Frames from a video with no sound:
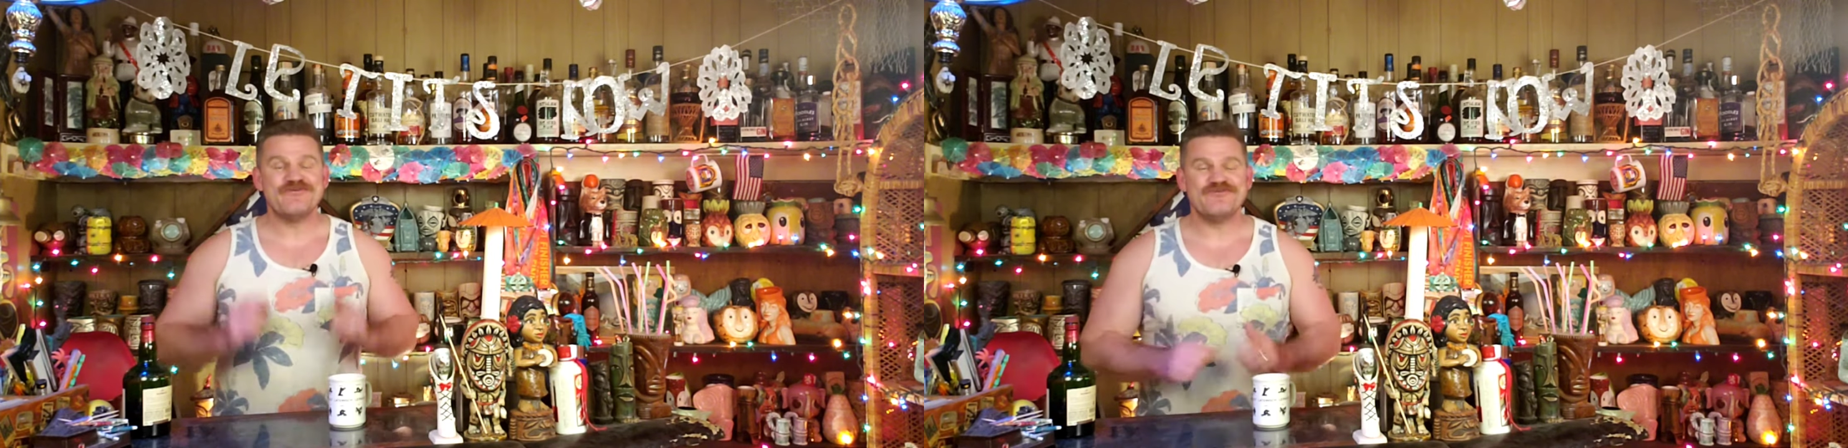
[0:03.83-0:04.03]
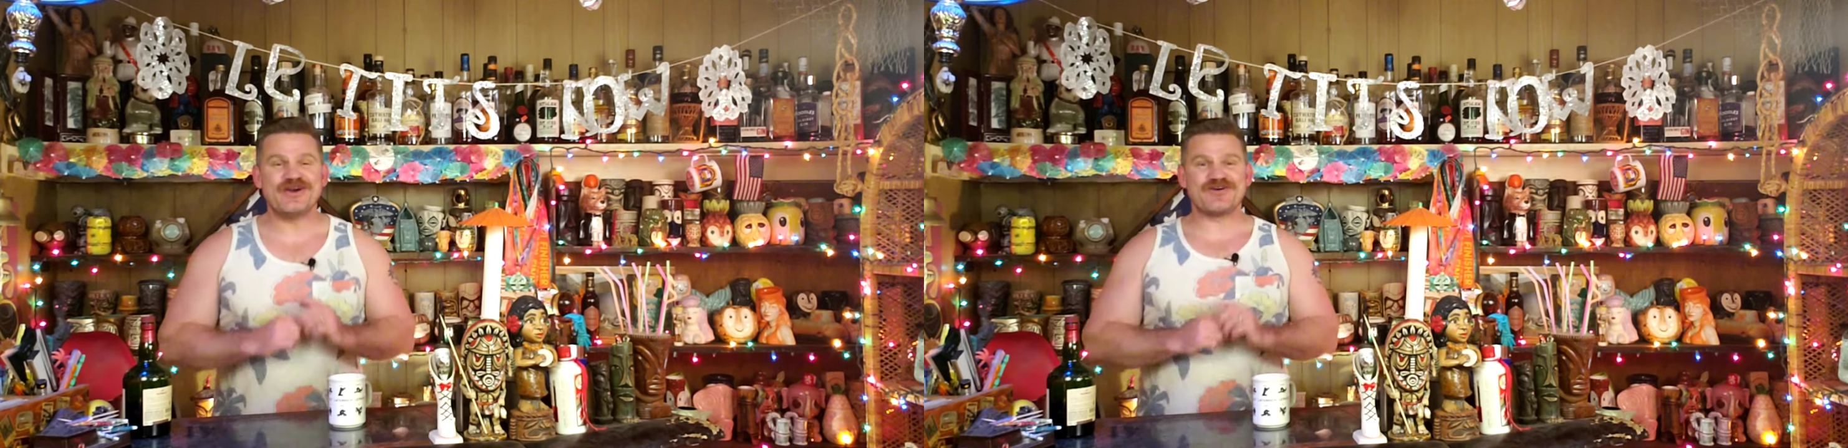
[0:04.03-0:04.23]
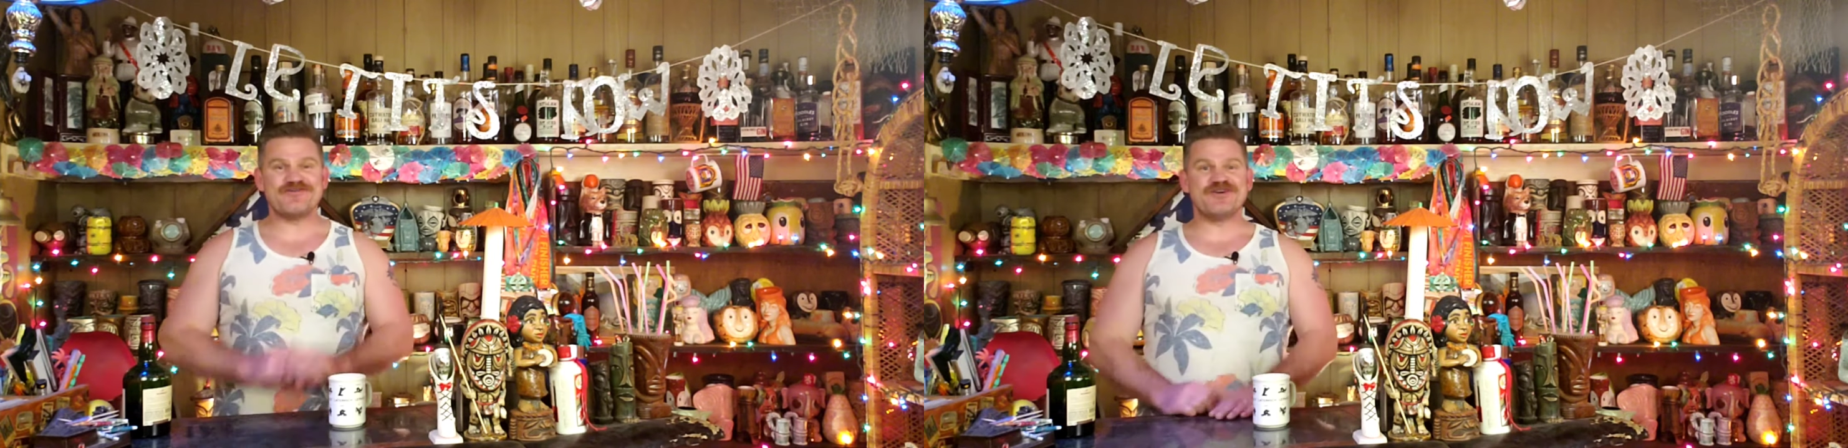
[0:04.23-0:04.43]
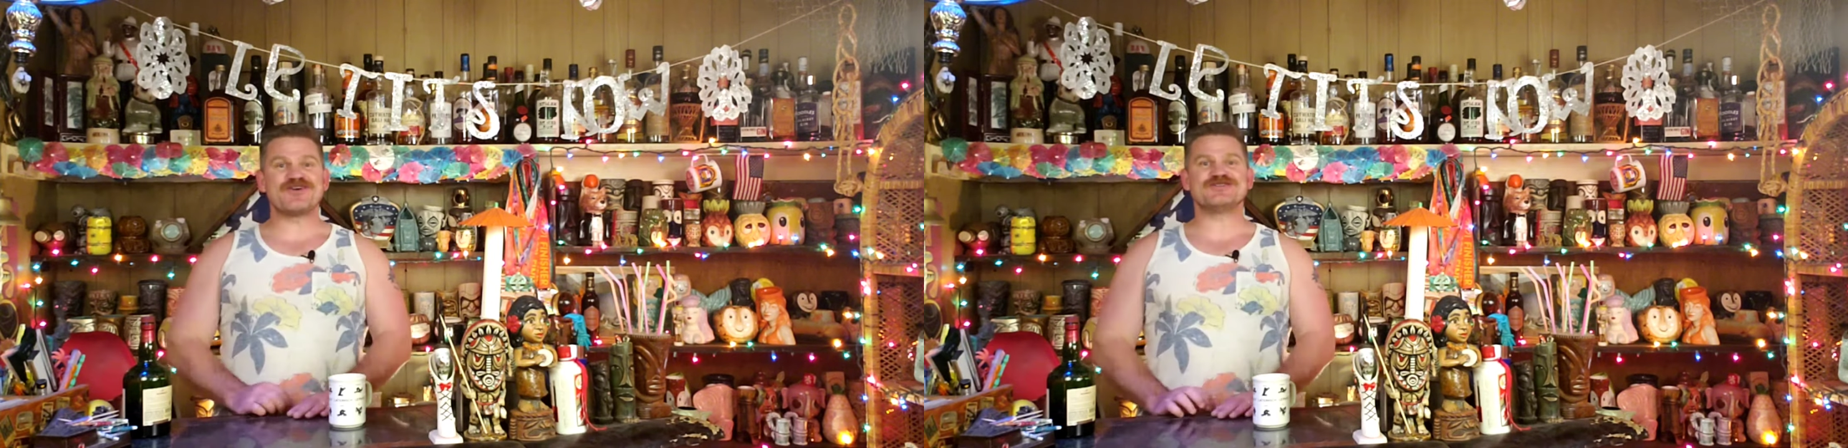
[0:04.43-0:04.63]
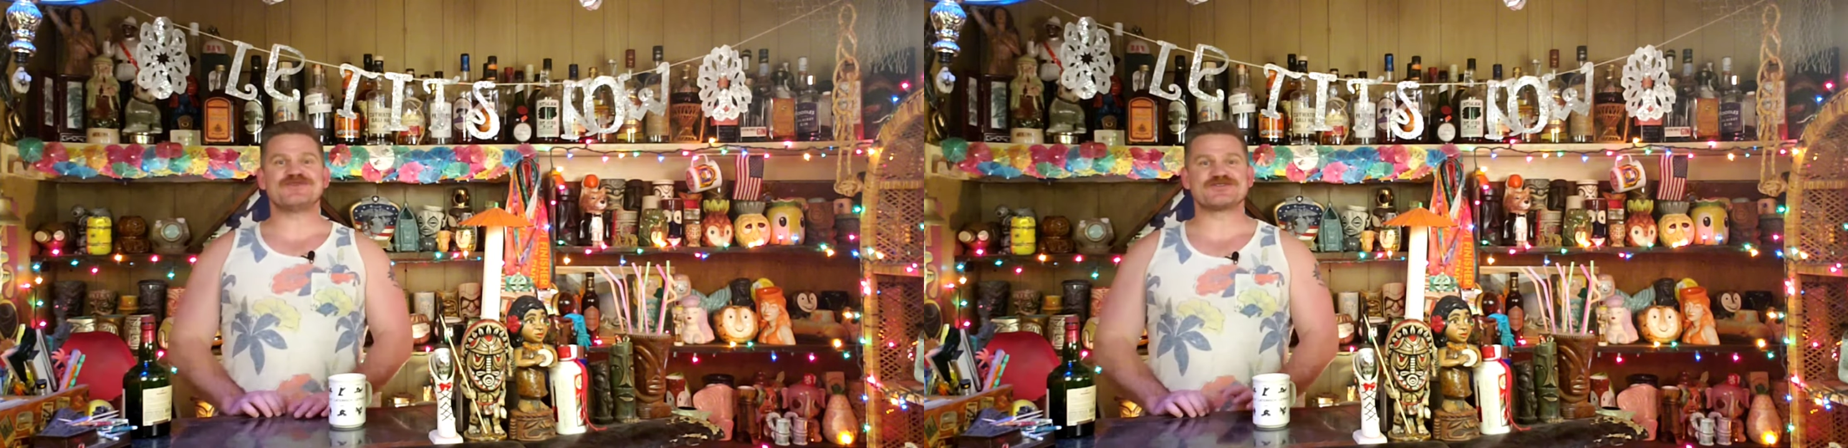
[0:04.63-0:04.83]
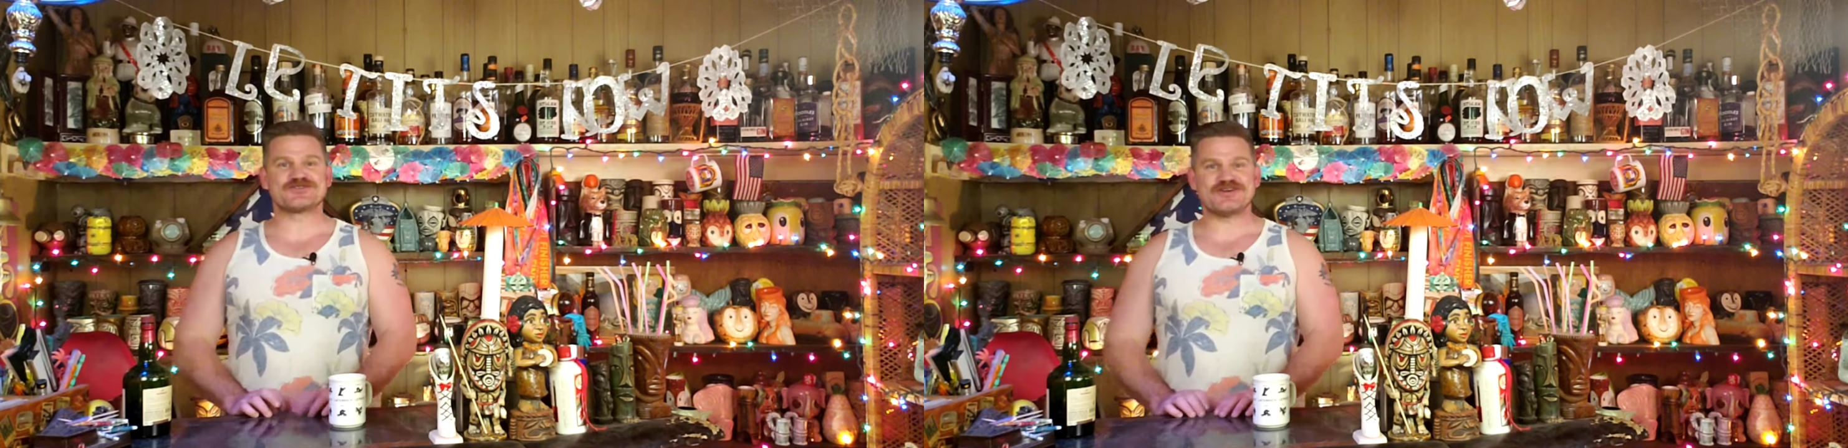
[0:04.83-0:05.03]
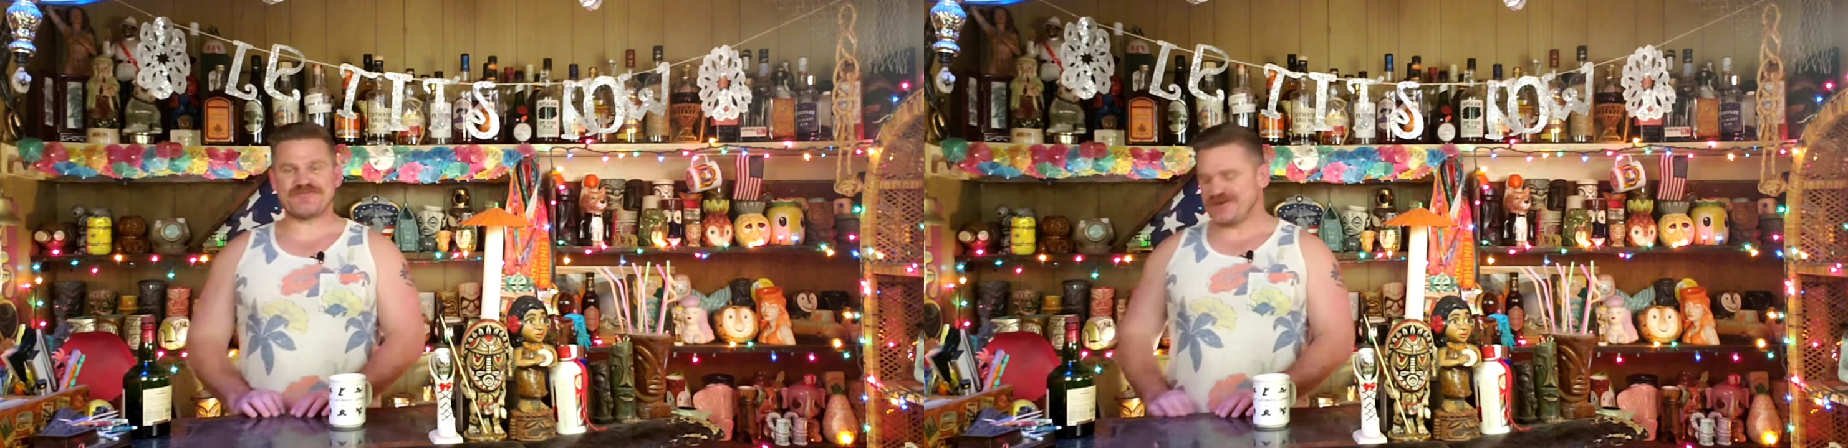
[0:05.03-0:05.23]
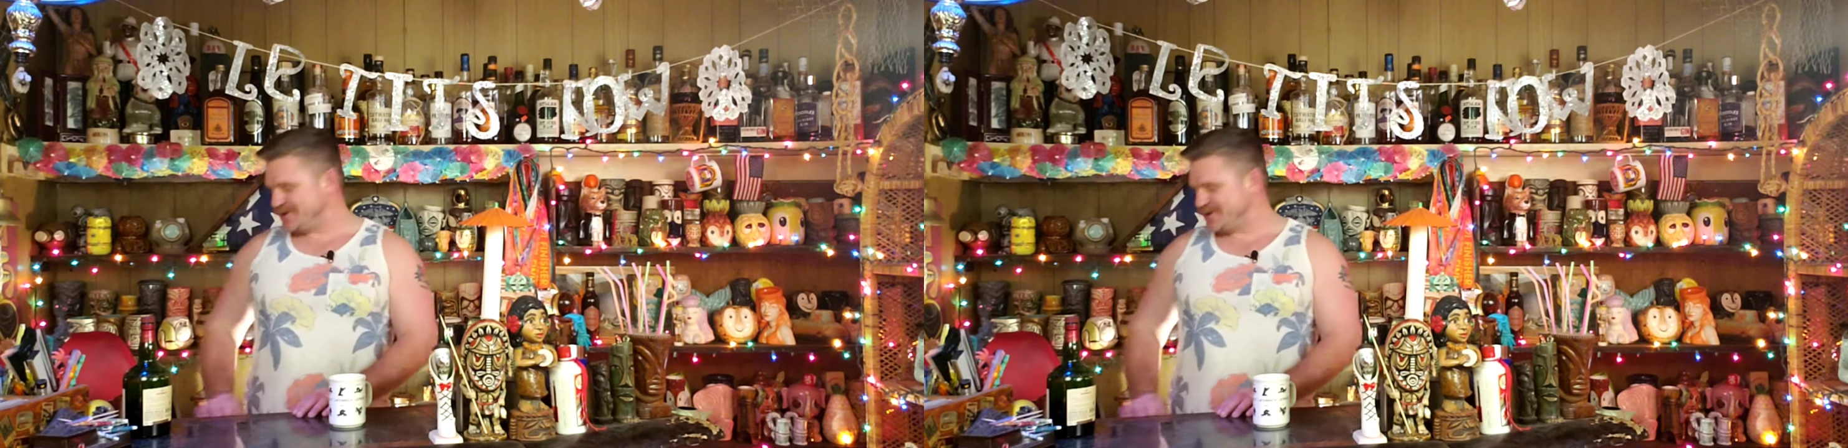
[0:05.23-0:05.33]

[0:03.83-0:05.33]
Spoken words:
special treat for you